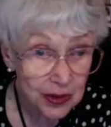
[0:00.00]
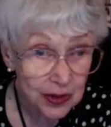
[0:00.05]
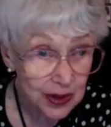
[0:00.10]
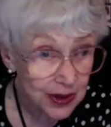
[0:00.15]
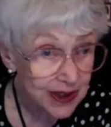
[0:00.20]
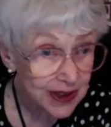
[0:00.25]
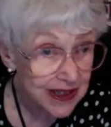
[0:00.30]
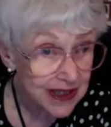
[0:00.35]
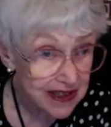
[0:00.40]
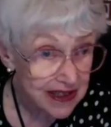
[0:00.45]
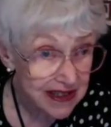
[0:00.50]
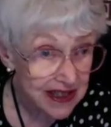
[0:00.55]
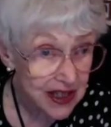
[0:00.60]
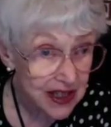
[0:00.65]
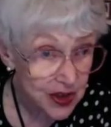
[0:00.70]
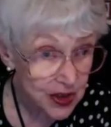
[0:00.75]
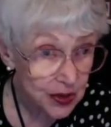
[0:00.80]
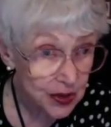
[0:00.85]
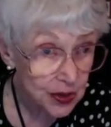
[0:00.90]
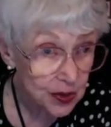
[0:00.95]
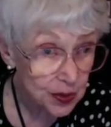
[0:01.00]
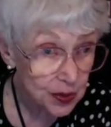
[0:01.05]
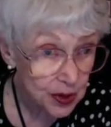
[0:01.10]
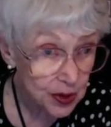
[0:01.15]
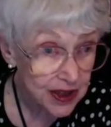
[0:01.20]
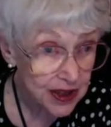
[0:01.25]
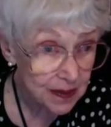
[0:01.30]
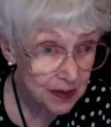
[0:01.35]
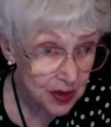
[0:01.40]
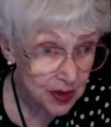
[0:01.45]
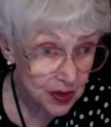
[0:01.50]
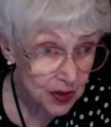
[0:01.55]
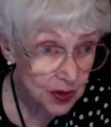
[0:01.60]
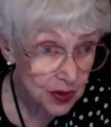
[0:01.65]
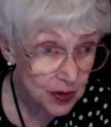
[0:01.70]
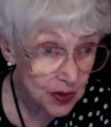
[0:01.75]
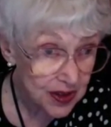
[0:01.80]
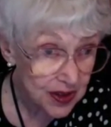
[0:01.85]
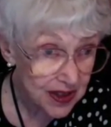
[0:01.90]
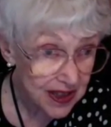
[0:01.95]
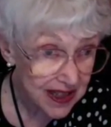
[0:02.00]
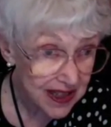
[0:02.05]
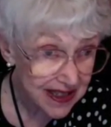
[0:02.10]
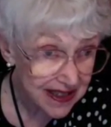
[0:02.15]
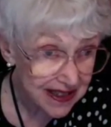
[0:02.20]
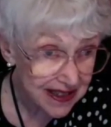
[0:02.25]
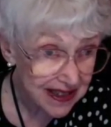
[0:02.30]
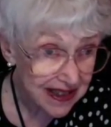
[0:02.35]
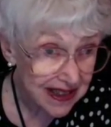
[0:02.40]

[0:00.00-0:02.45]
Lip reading: organization could perhaps do that,